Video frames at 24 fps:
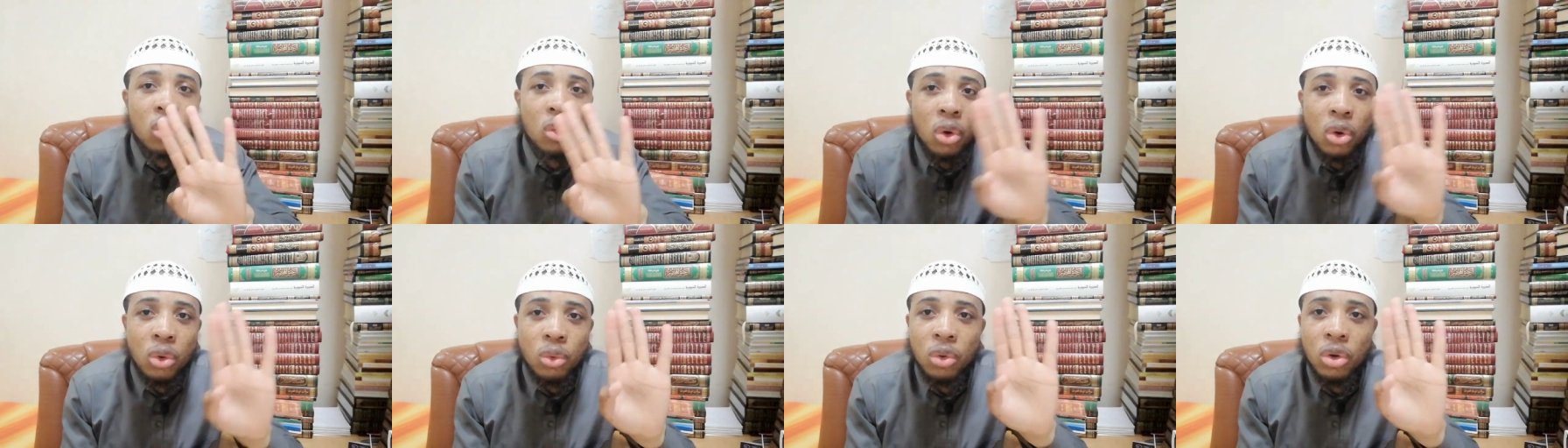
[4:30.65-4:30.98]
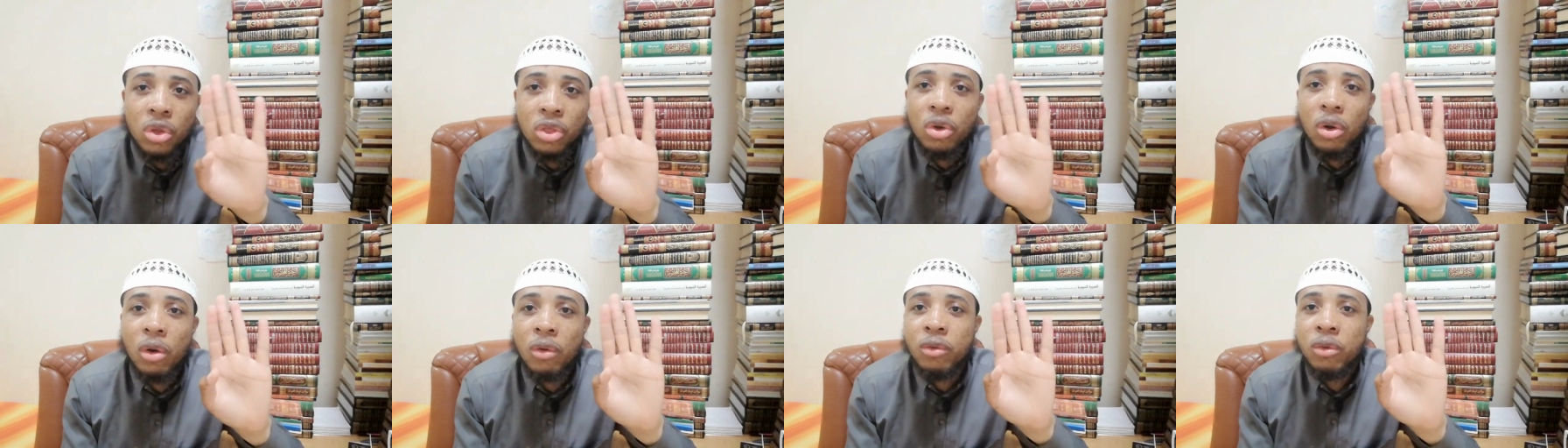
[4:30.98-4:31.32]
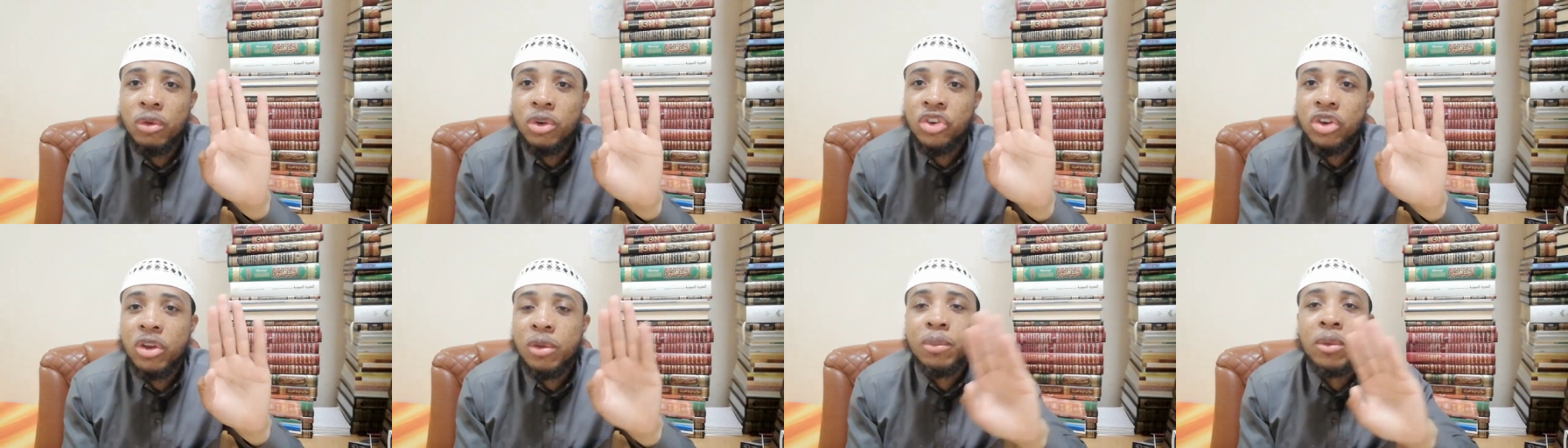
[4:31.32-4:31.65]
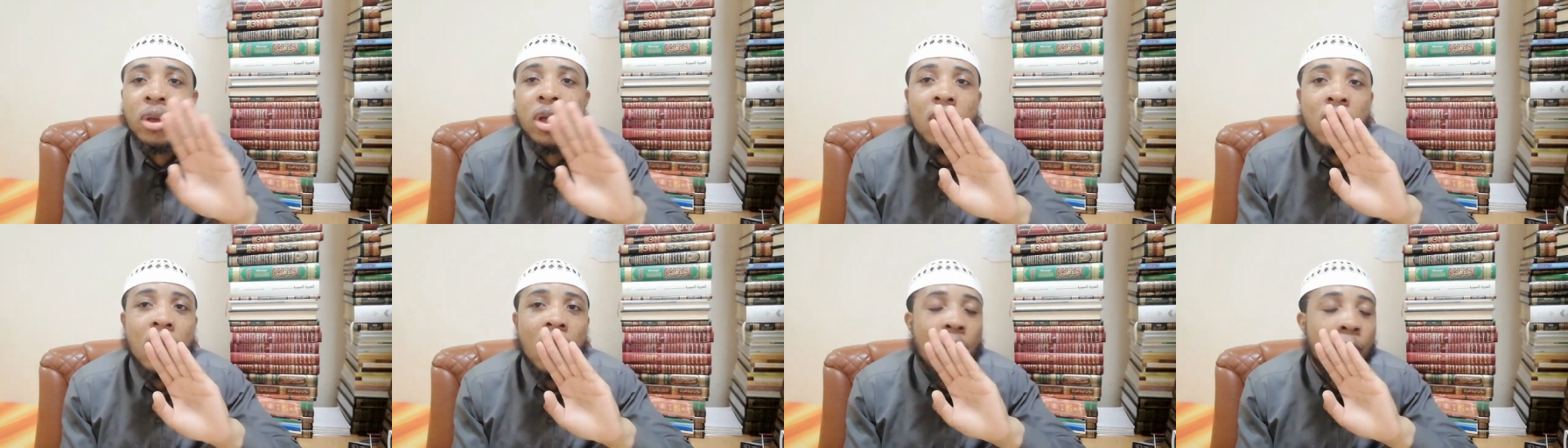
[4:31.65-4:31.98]
There is no God
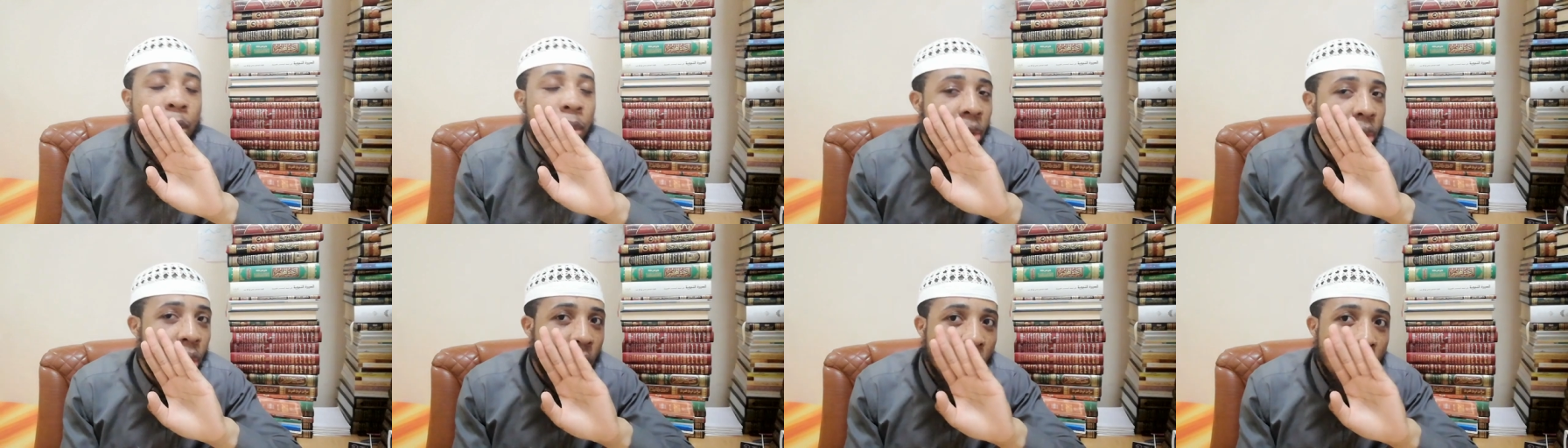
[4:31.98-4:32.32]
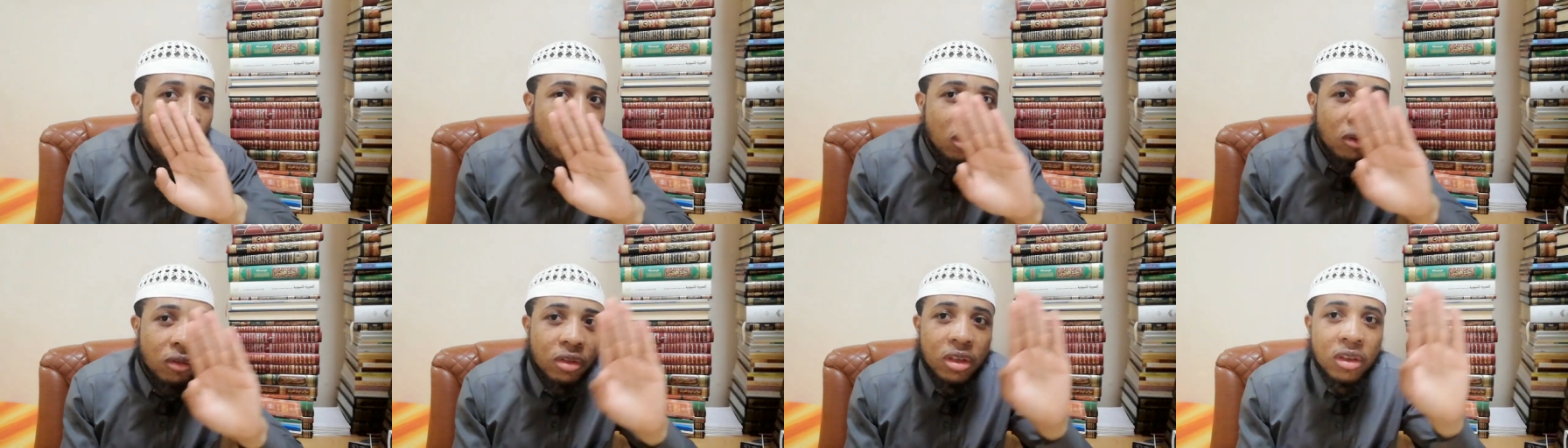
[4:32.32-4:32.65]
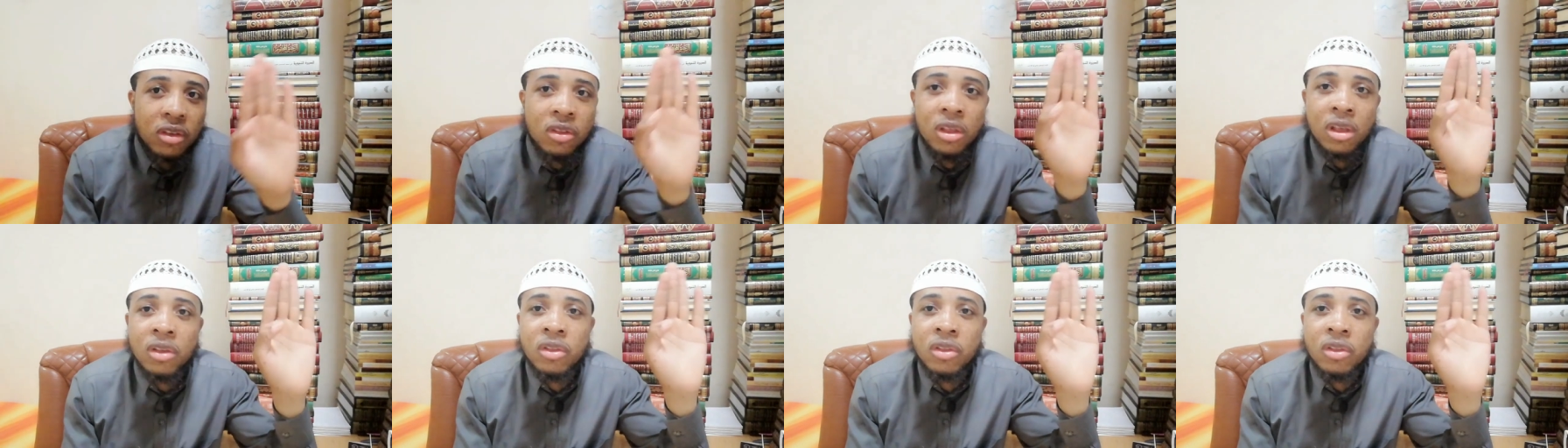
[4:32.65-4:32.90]
worthy of worship among